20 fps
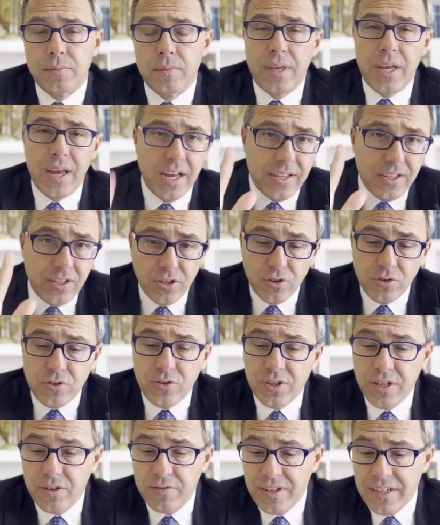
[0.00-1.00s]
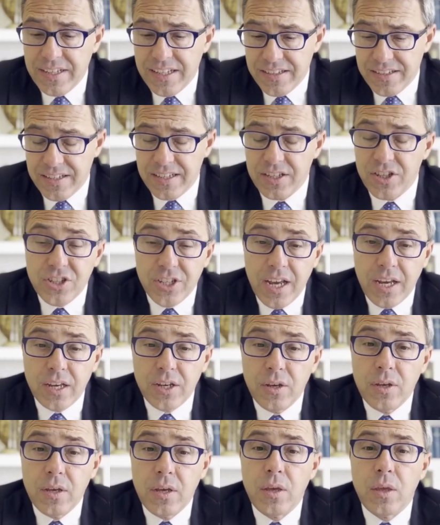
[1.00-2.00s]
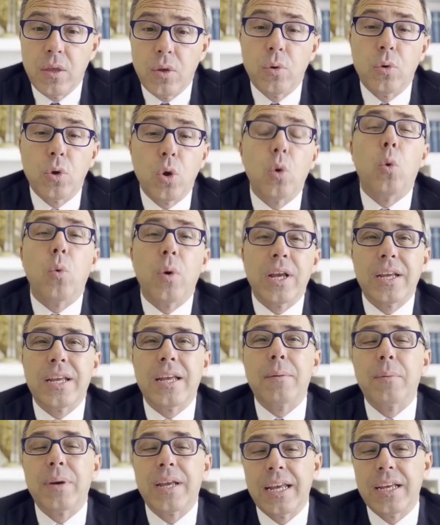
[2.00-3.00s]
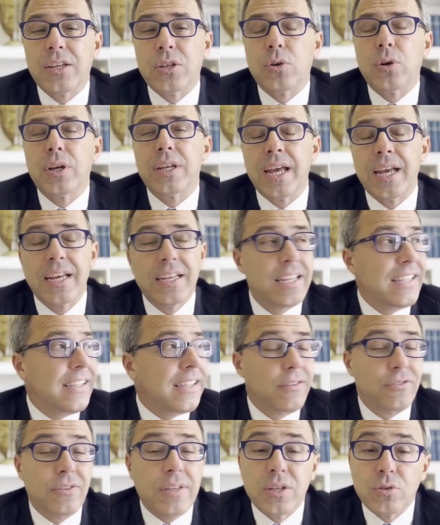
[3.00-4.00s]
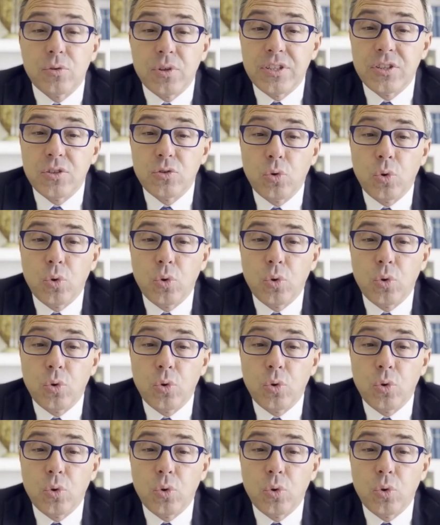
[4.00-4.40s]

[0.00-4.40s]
Article 3 of the ECHR. No one can be extradited if they risk